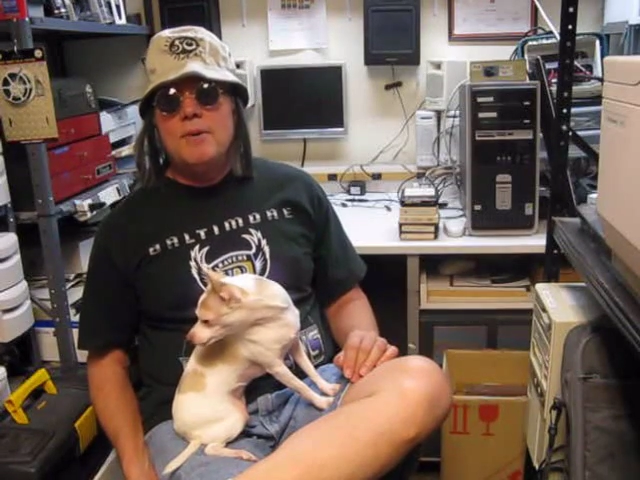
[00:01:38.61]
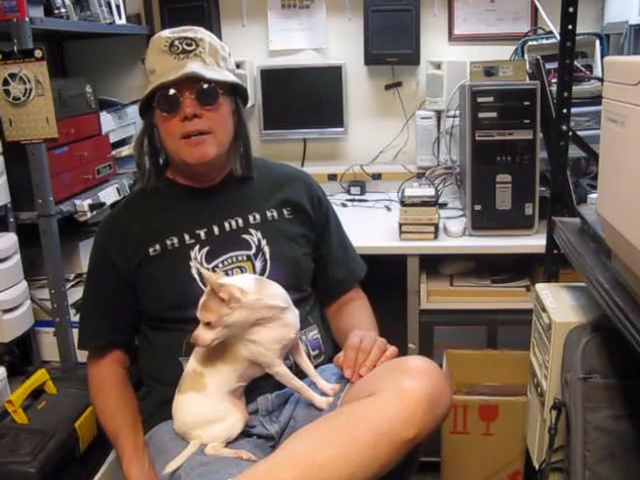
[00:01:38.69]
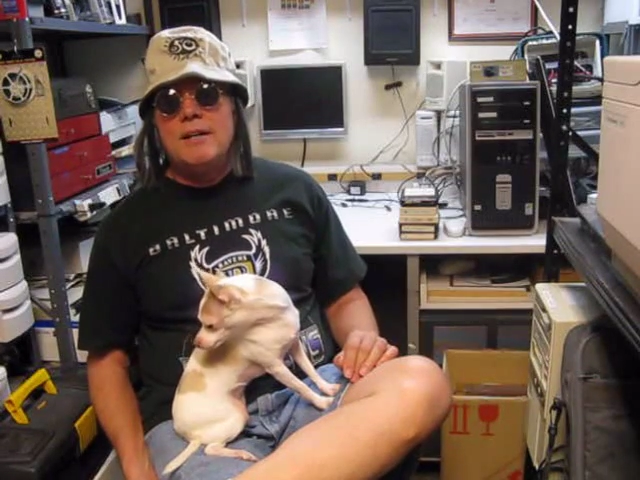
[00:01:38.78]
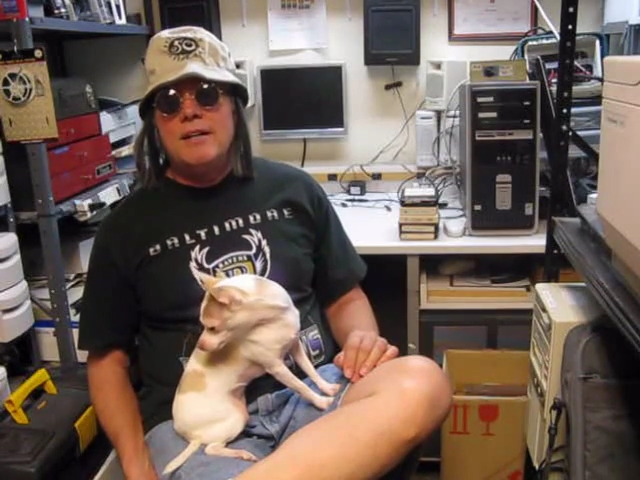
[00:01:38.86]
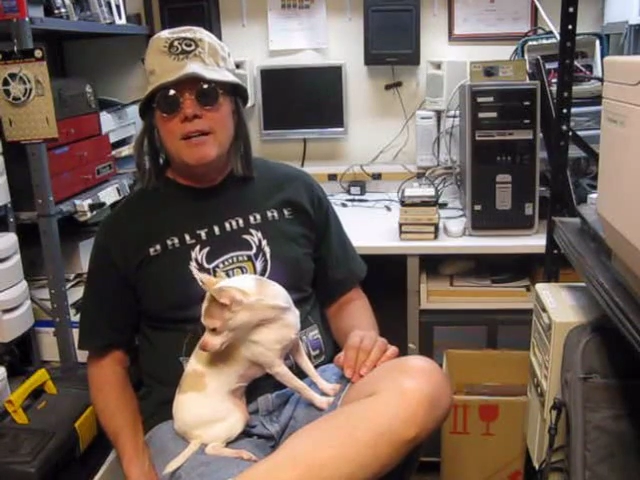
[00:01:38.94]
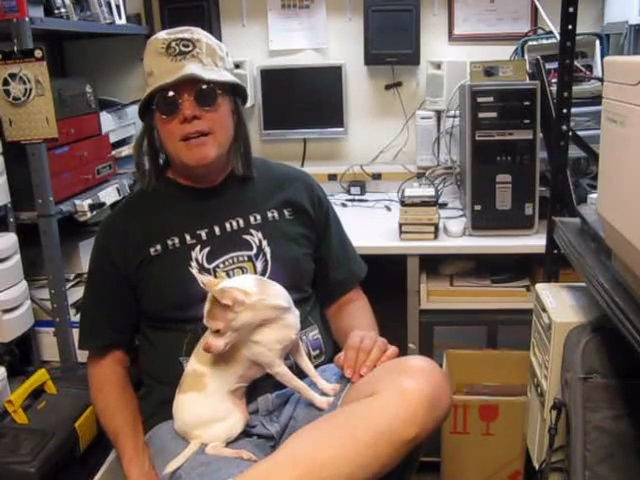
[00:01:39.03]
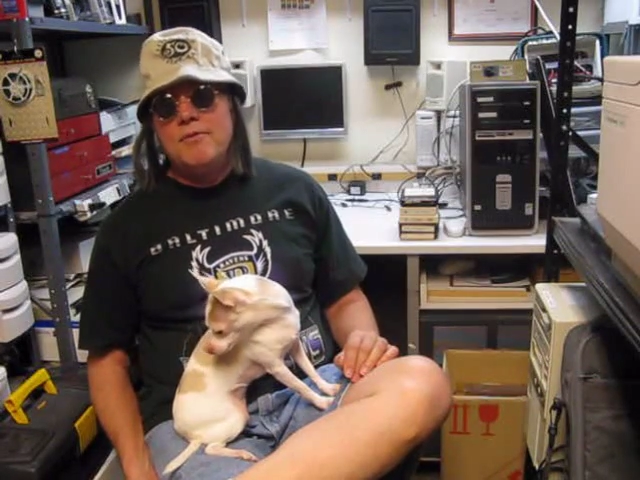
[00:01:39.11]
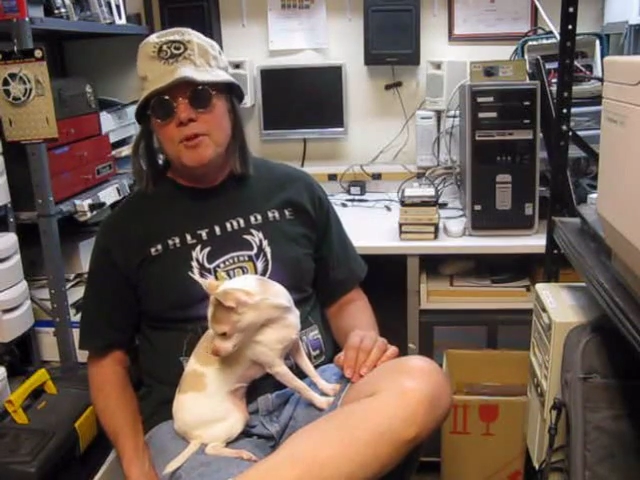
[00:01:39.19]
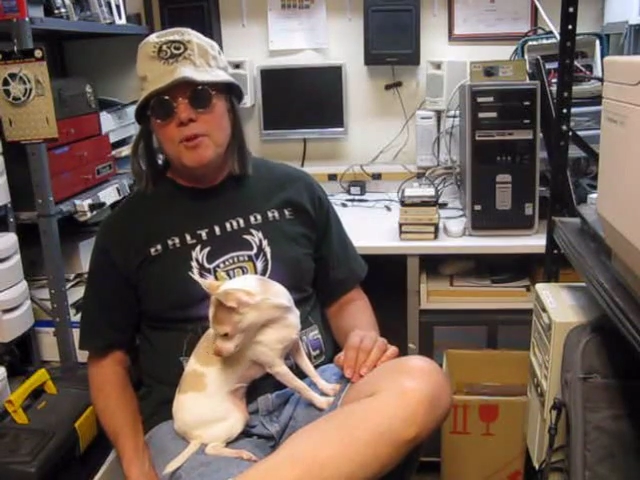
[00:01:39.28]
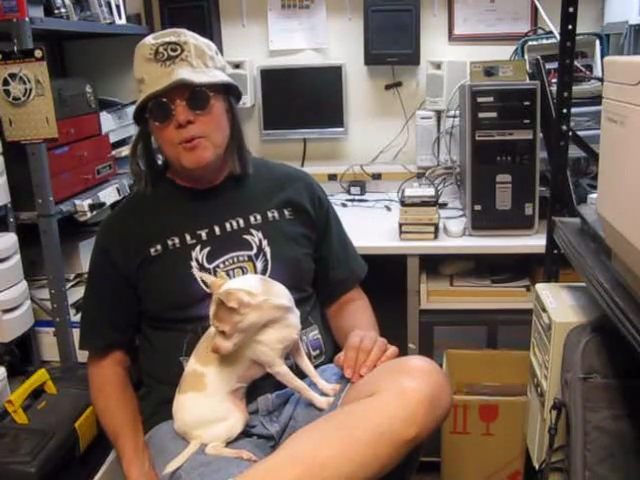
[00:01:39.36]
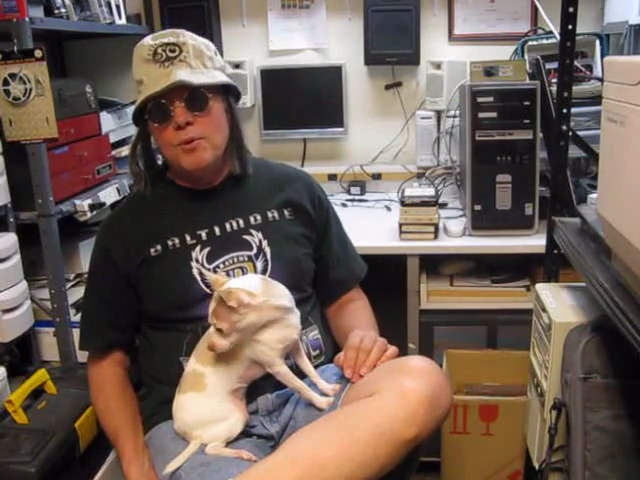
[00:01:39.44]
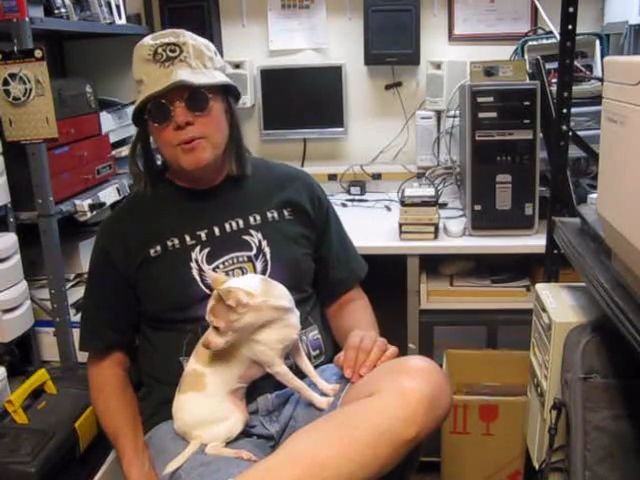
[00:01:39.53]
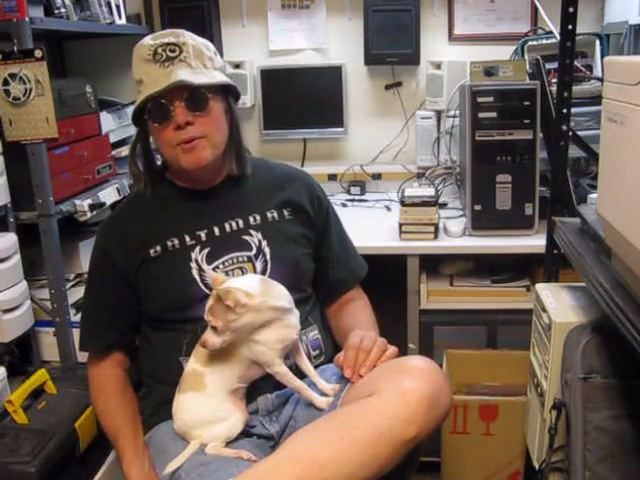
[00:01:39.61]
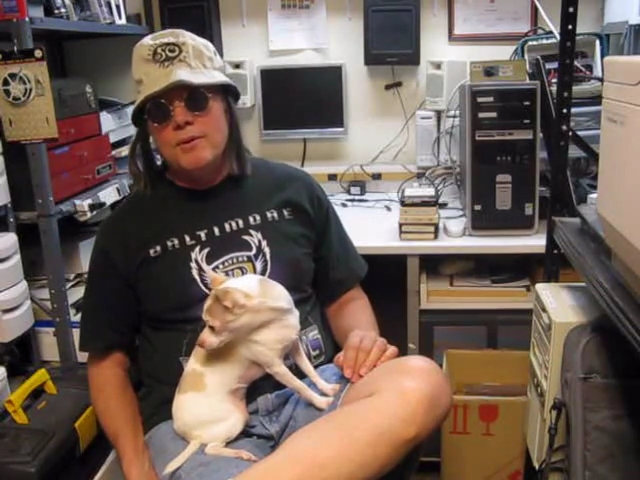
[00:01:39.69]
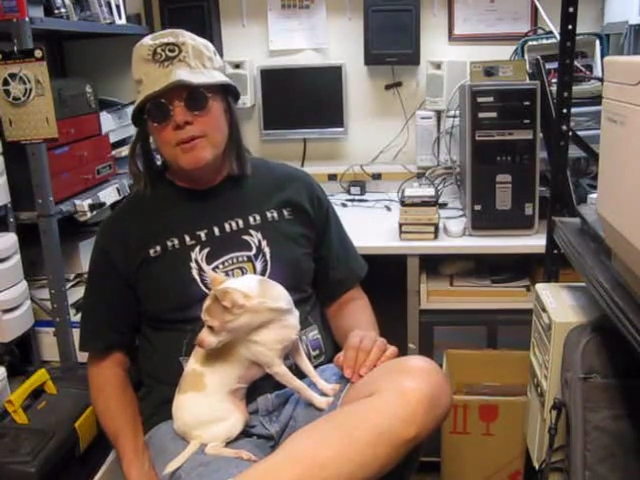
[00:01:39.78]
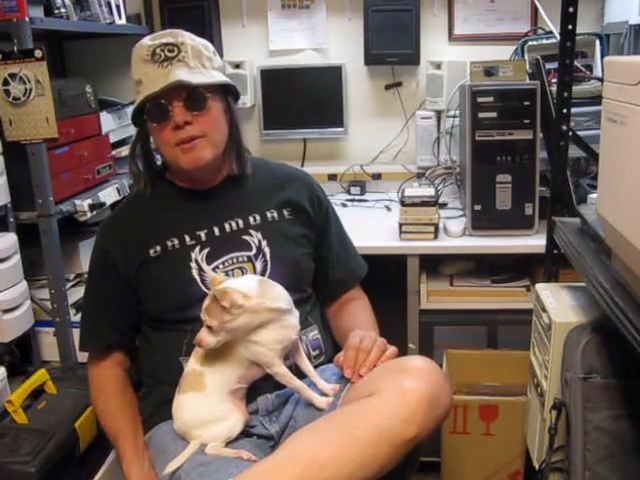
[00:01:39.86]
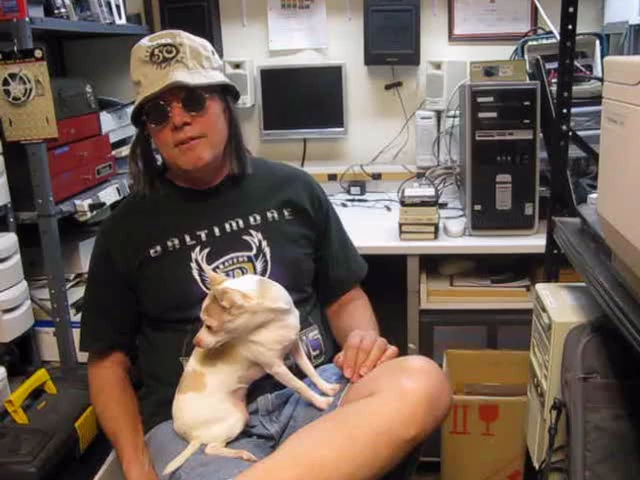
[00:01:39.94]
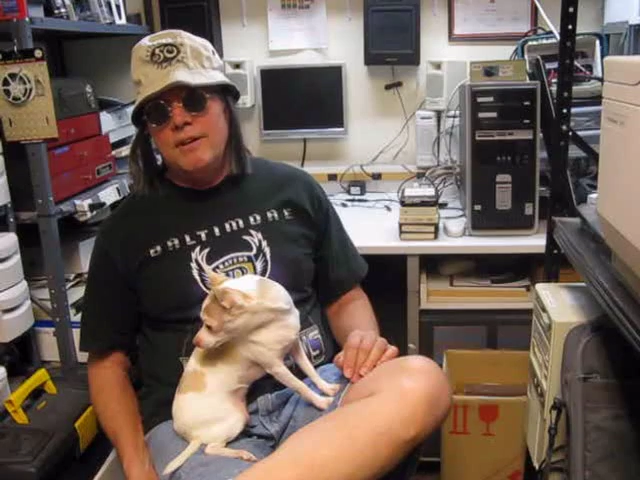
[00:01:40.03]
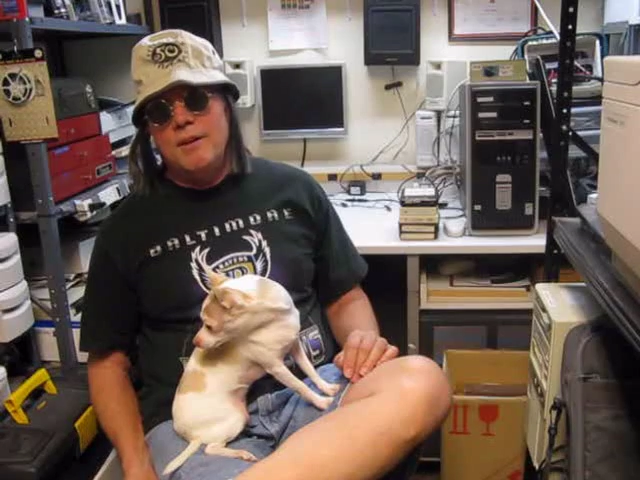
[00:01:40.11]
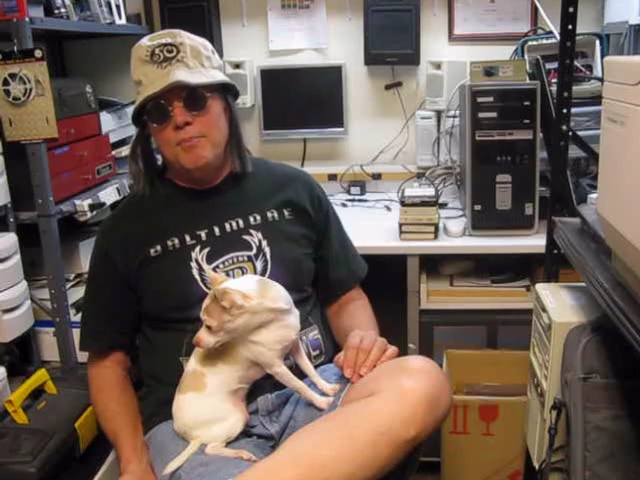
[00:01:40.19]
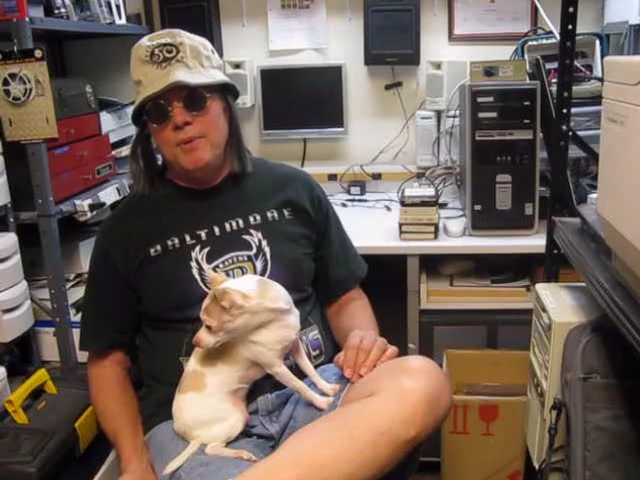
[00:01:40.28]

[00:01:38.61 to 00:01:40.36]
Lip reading: having to order a